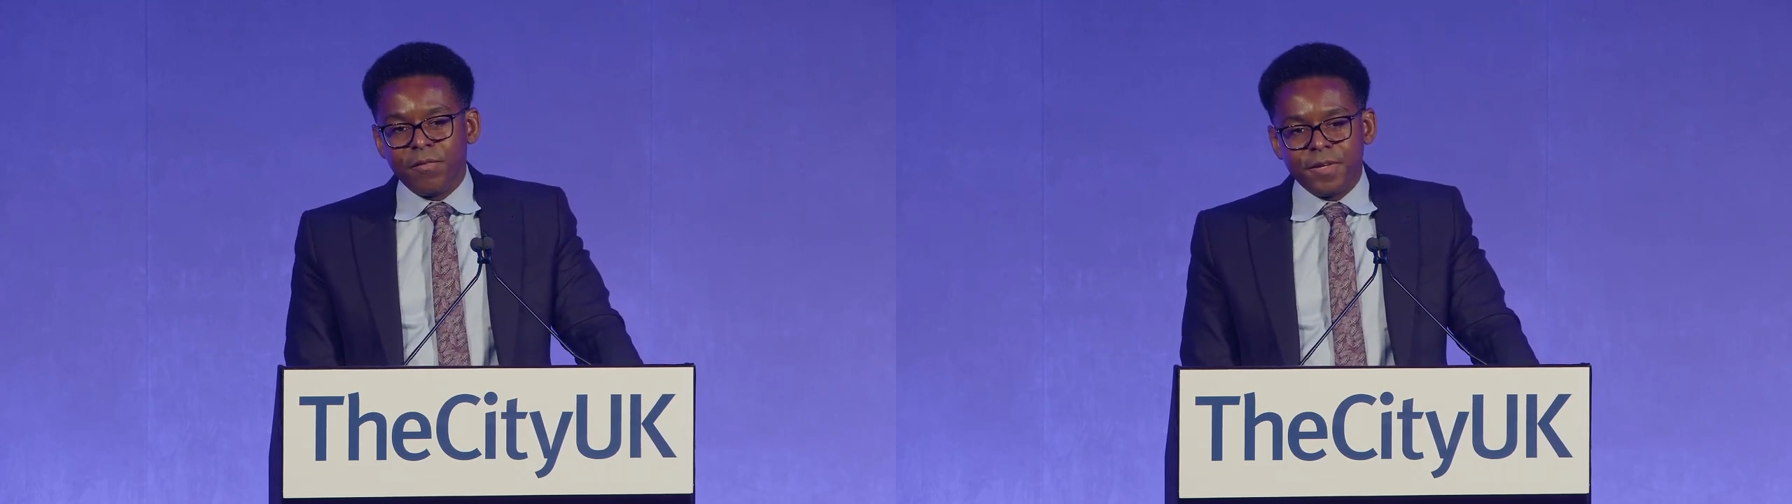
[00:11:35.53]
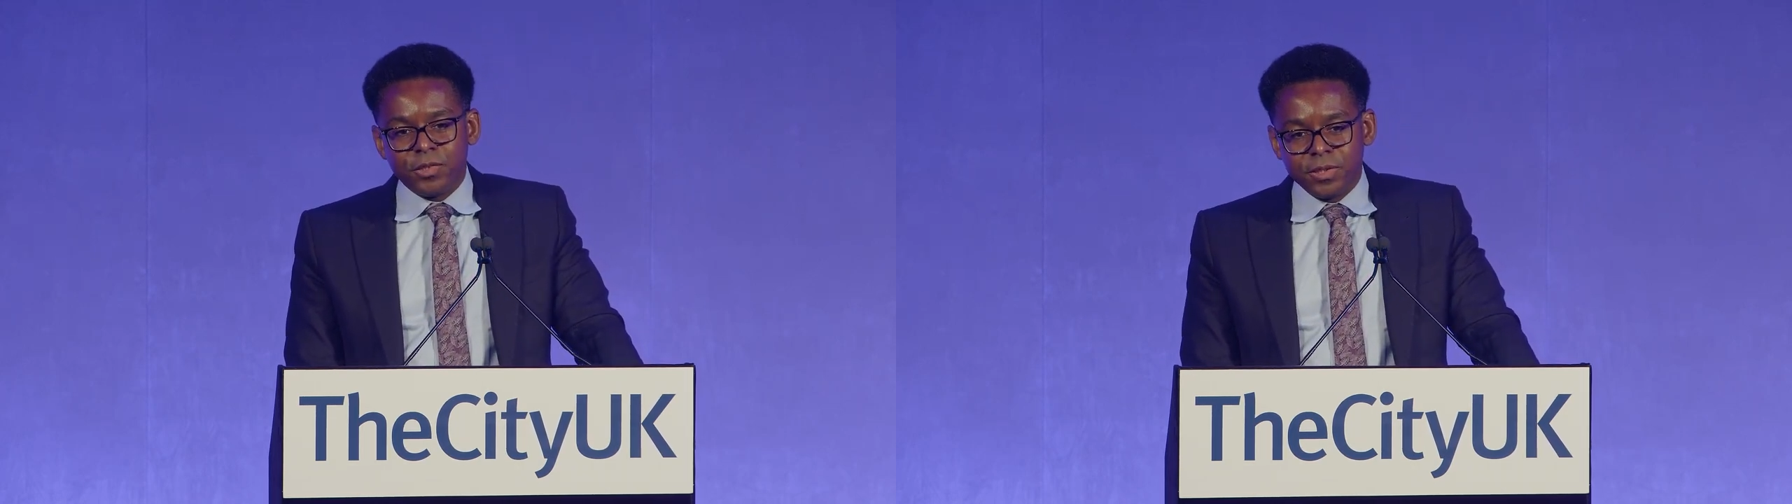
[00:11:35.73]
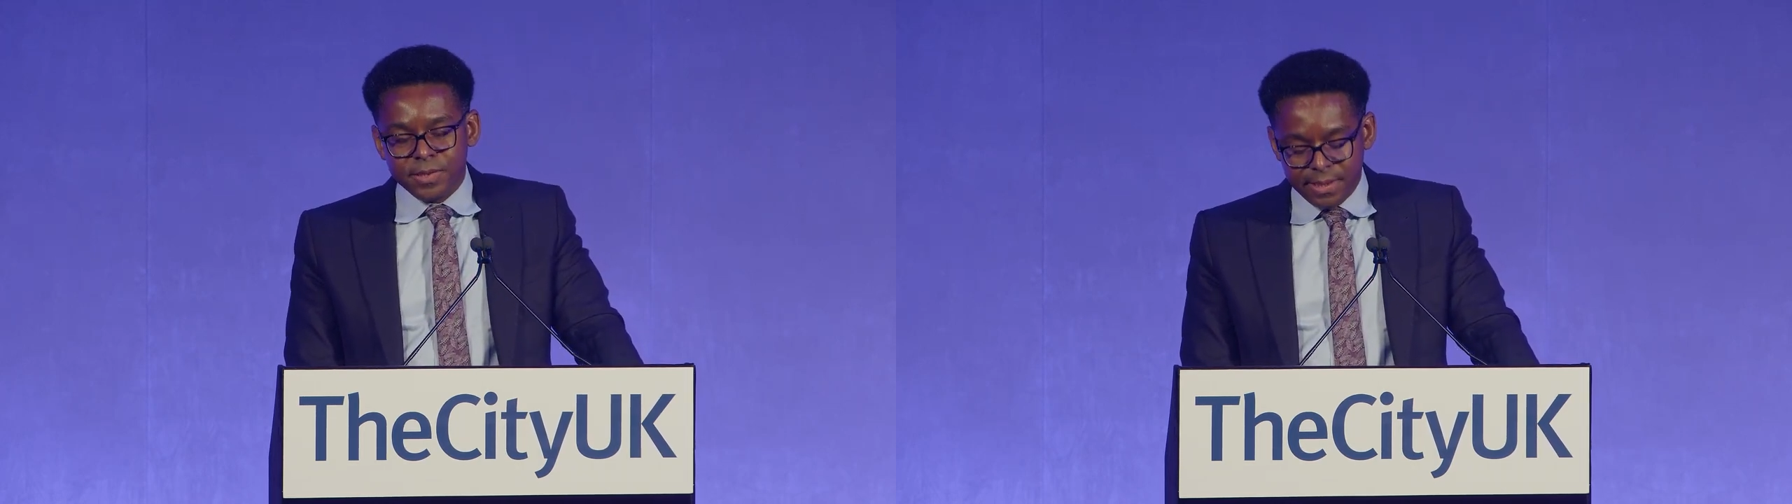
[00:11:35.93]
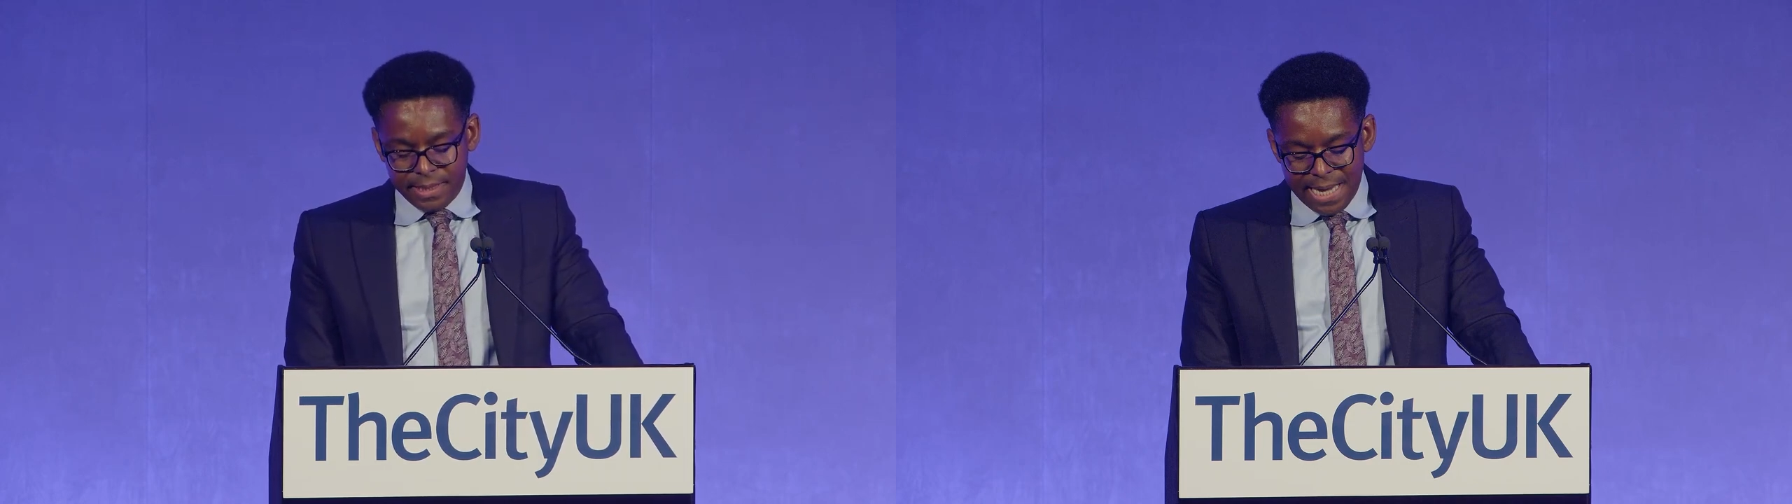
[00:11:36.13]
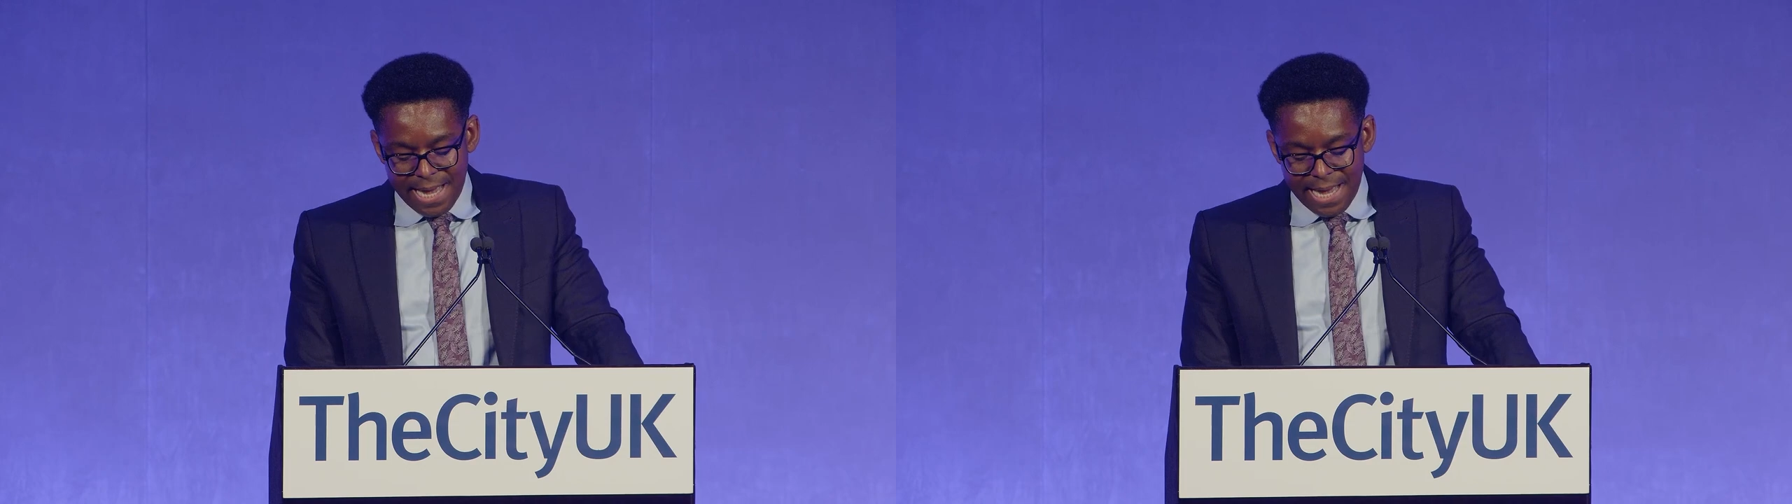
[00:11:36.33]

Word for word: efficiency